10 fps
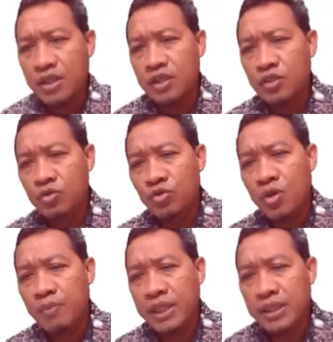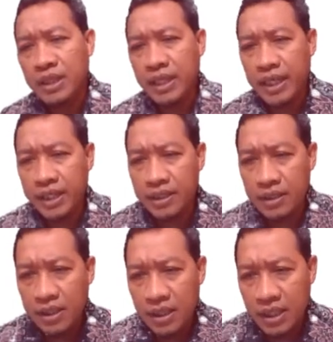Newton meter at
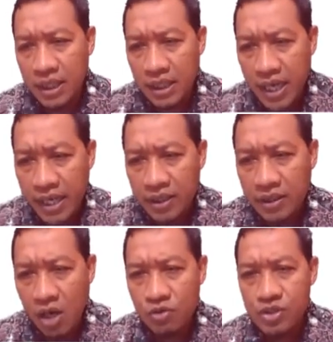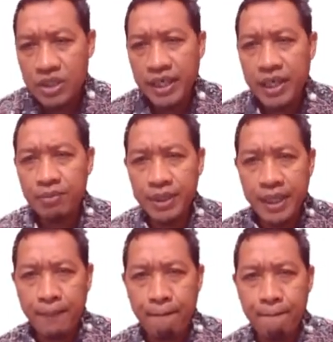9000
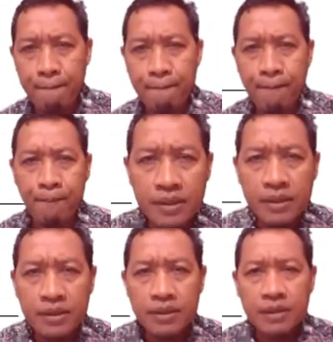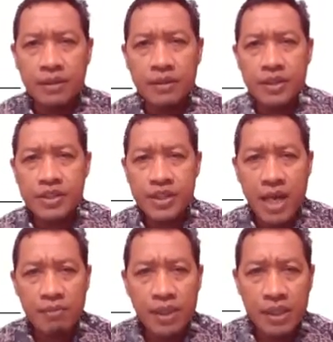rpm. This
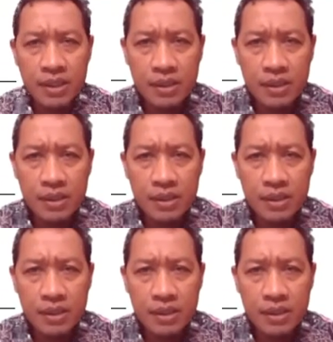table